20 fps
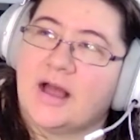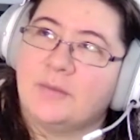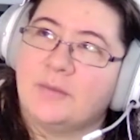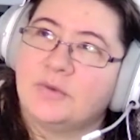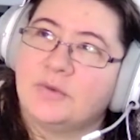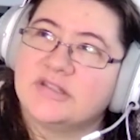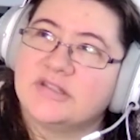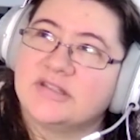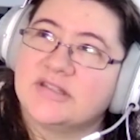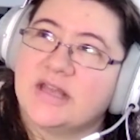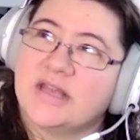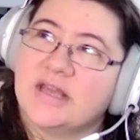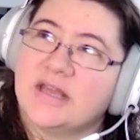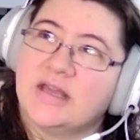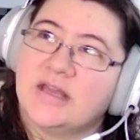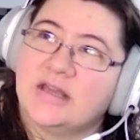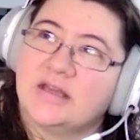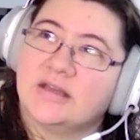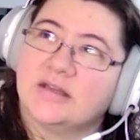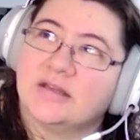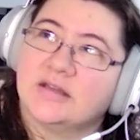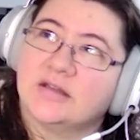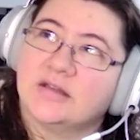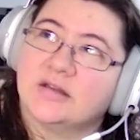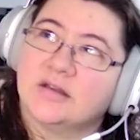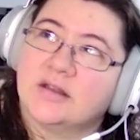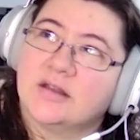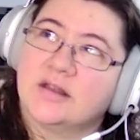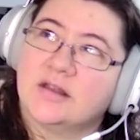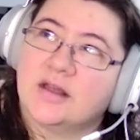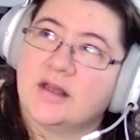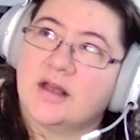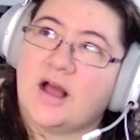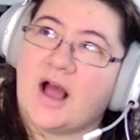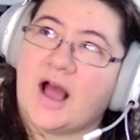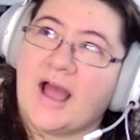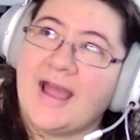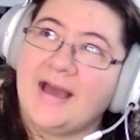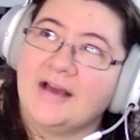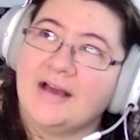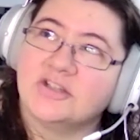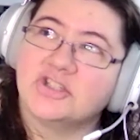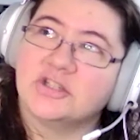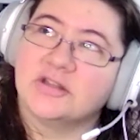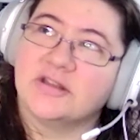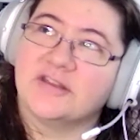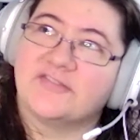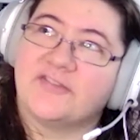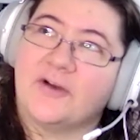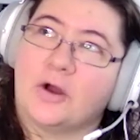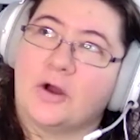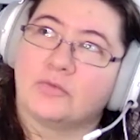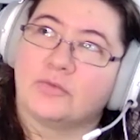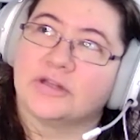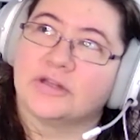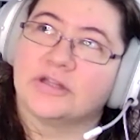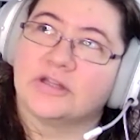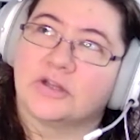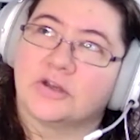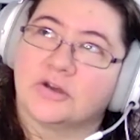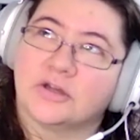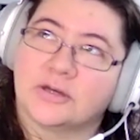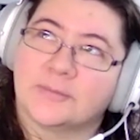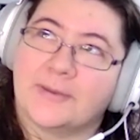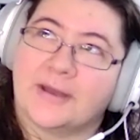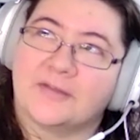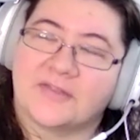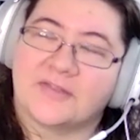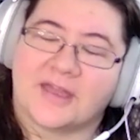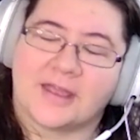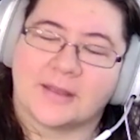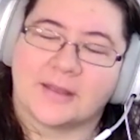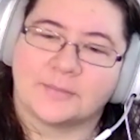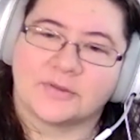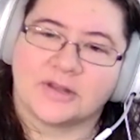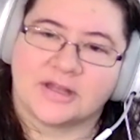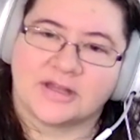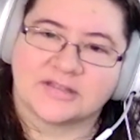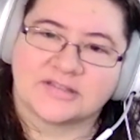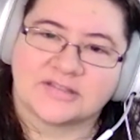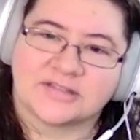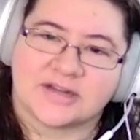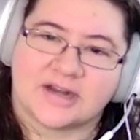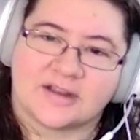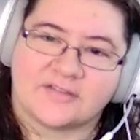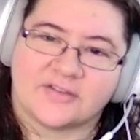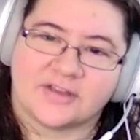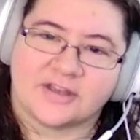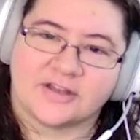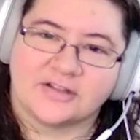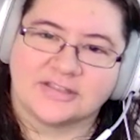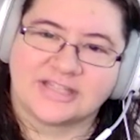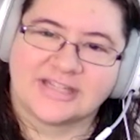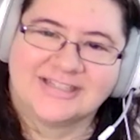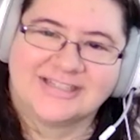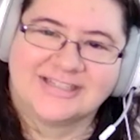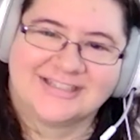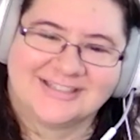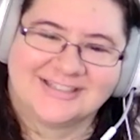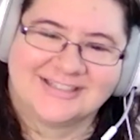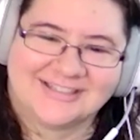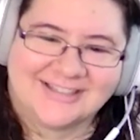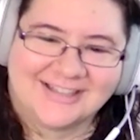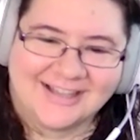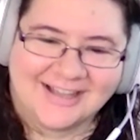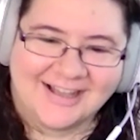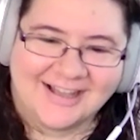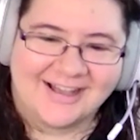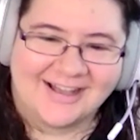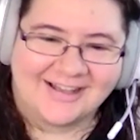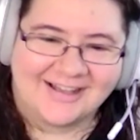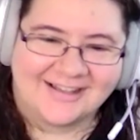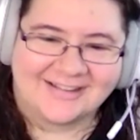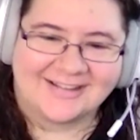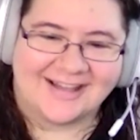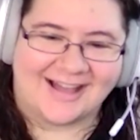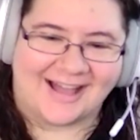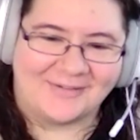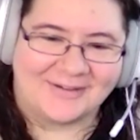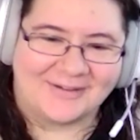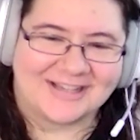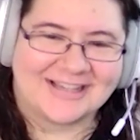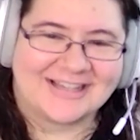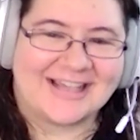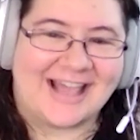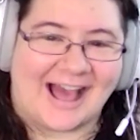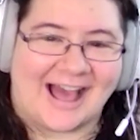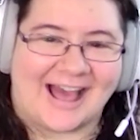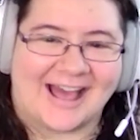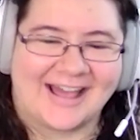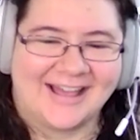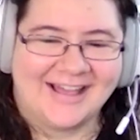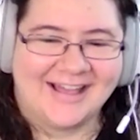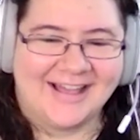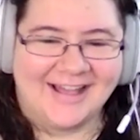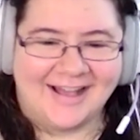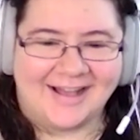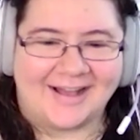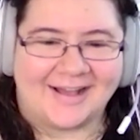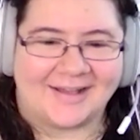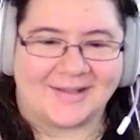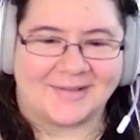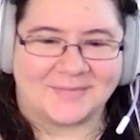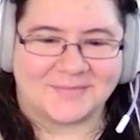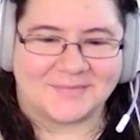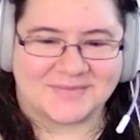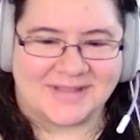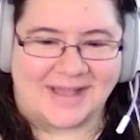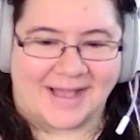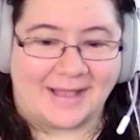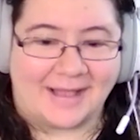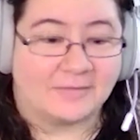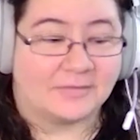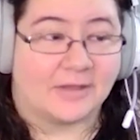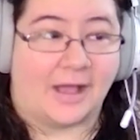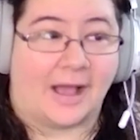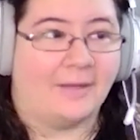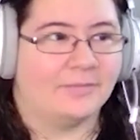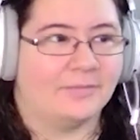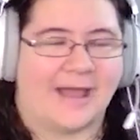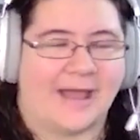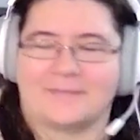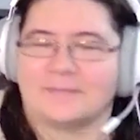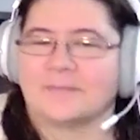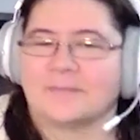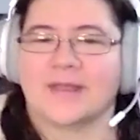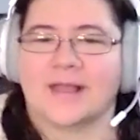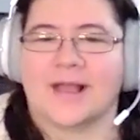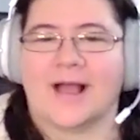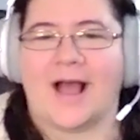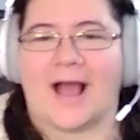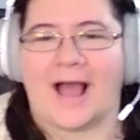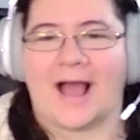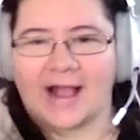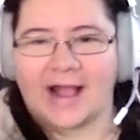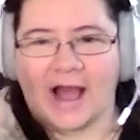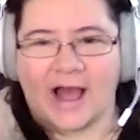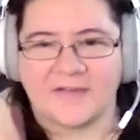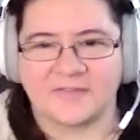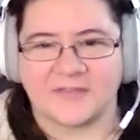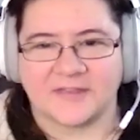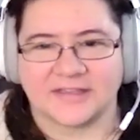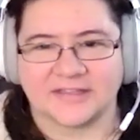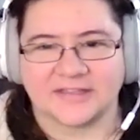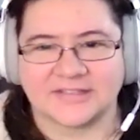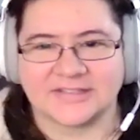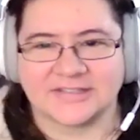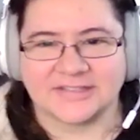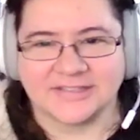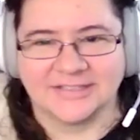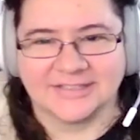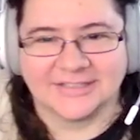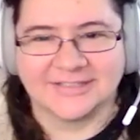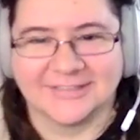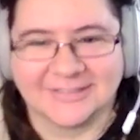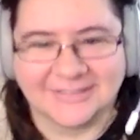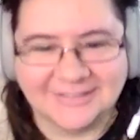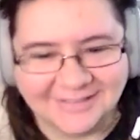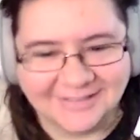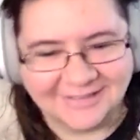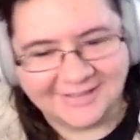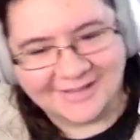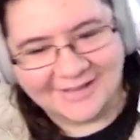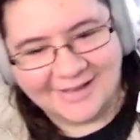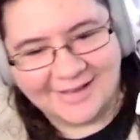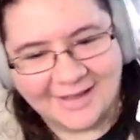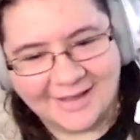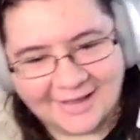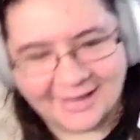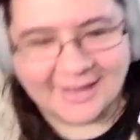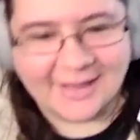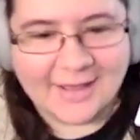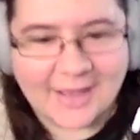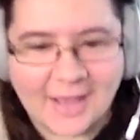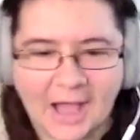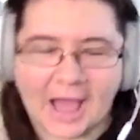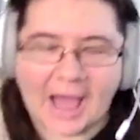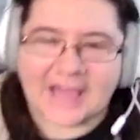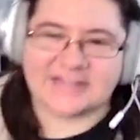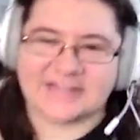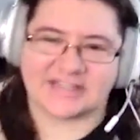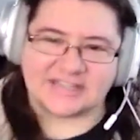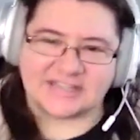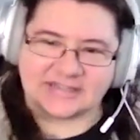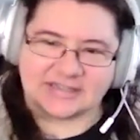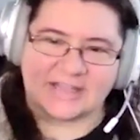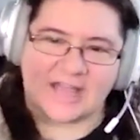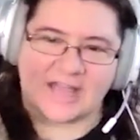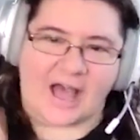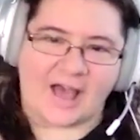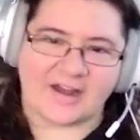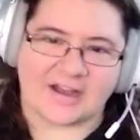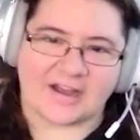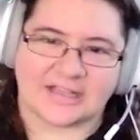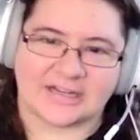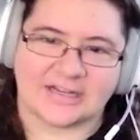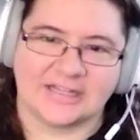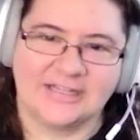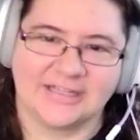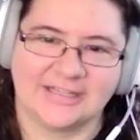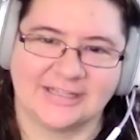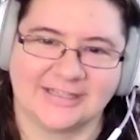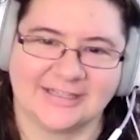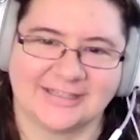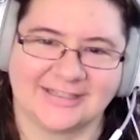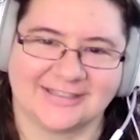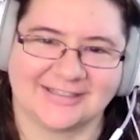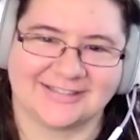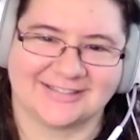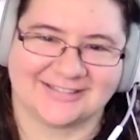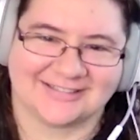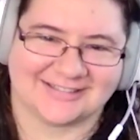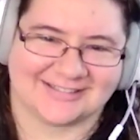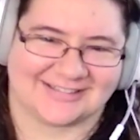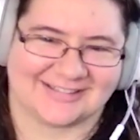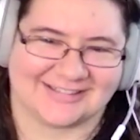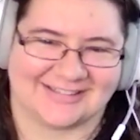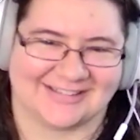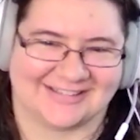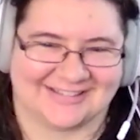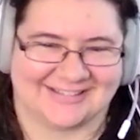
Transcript: would say I actually felt really good about the A+ that I failed. I'm like, I got this. I didn't got it. Would you